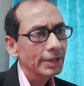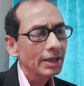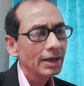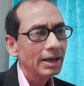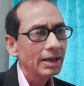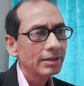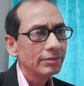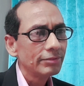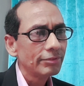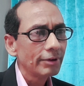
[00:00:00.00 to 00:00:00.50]

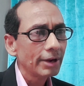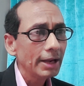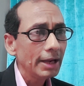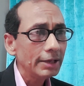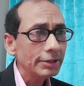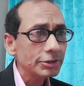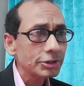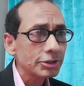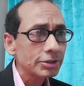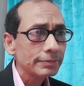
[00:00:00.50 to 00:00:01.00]

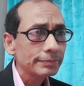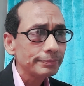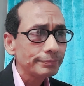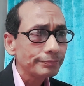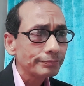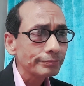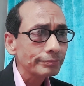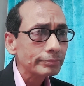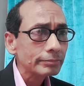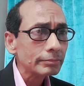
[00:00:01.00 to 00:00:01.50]
leveraged,
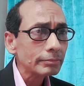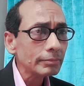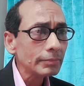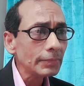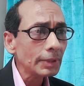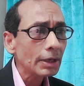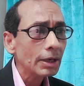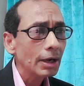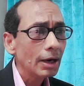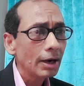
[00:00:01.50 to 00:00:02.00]

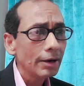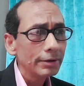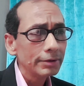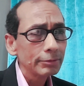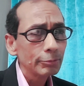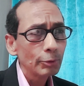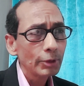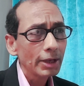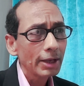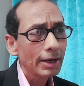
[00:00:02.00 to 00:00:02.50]
how
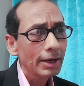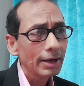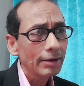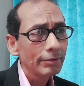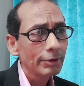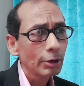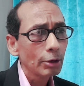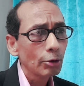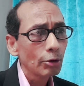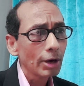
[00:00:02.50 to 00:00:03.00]
we can have
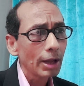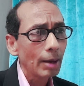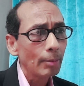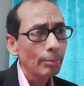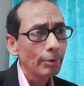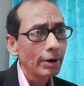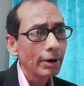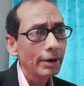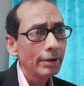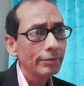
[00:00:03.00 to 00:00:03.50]
a
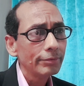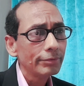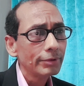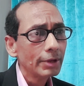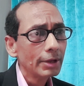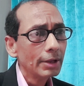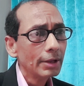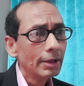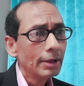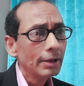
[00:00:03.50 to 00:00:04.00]
collaborative
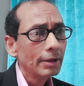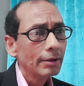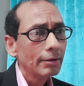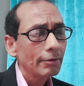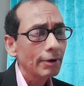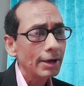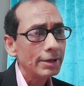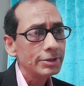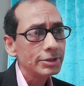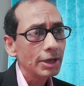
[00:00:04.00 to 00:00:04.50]

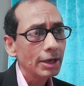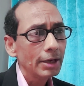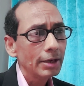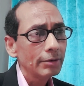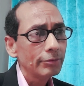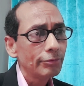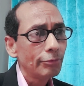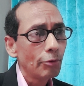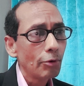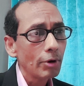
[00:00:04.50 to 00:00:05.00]
writing
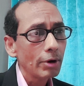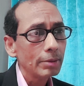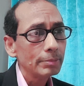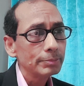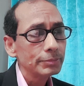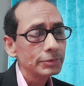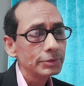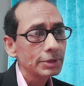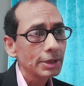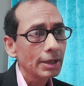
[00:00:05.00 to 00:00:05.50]

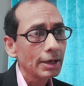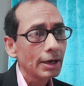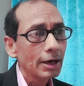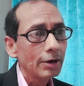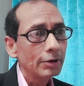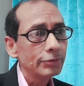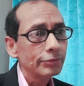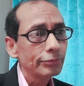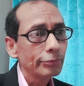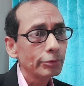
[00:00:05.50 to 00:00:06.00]
forums, and how
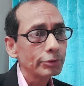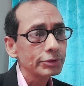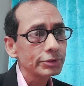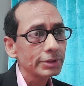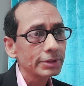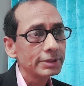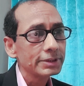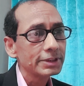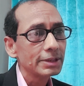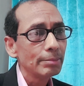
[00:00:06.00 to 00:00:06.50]
it
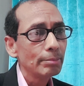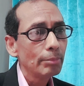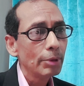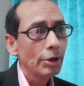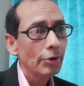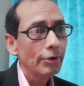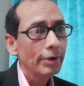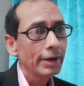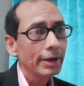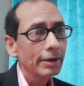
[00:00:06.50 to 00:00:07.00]
forces a
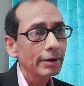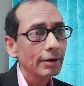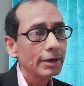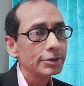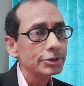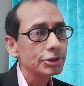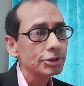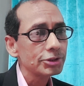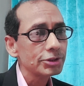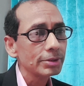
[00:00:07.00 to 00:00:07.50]
symbiotic
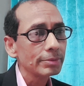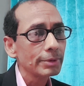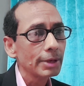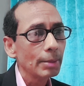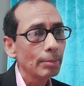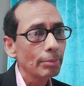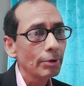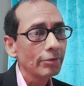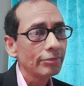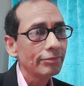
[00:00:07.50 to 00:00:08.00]
relationship that
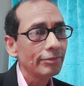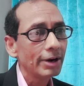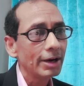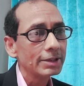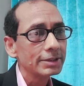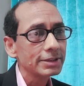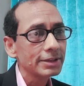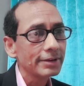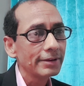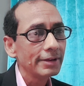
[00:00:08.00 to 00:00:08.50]

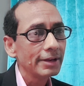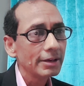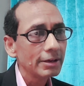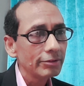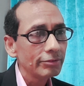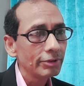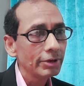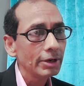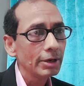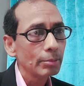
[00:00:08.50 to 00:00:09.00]
amplifies
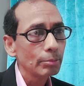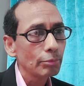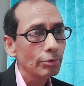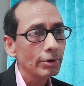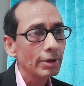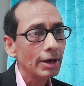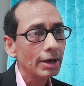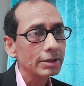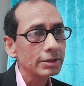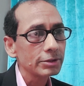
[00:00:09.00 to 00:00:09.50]
creativity and
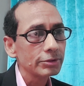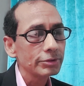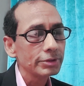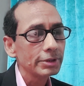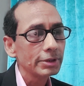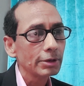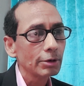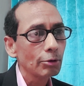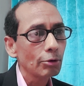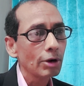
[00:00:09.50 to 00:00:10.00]

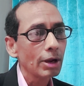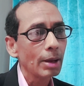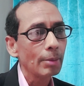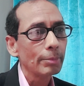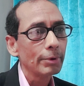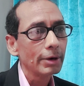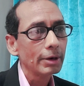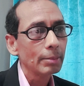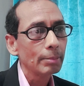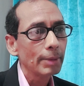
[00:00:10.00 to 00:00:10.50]
productivity in a
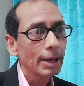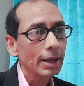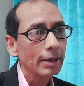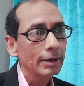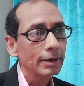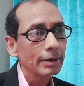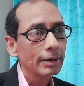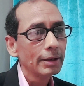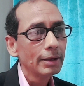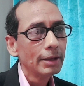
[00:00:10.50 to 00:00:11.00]
collaborating
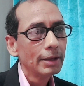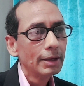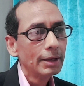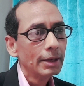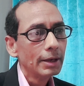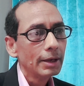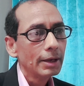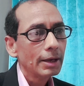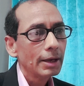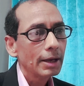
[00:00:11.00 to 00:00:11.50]
manner,
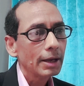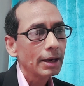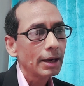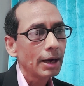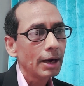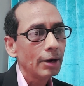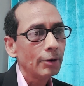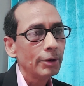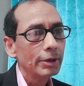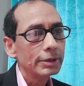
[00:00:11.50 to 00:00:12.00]
and
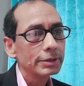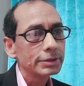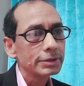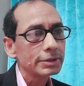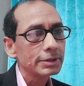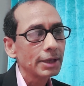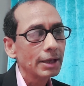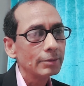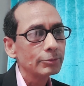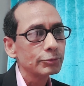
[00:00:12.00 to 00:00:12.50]
how
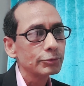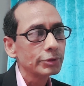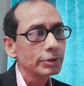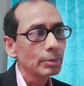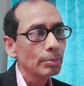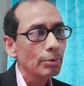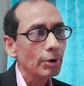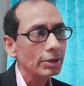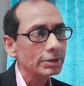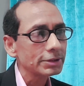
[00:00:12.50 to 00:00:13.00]
it helps with
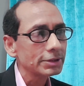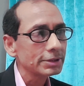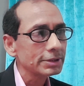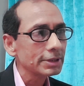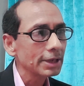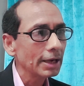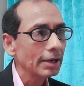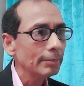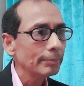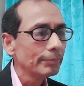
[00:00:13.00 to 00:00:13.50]
the
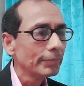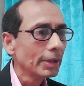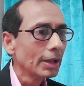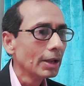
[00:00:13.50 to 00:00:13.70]
processing,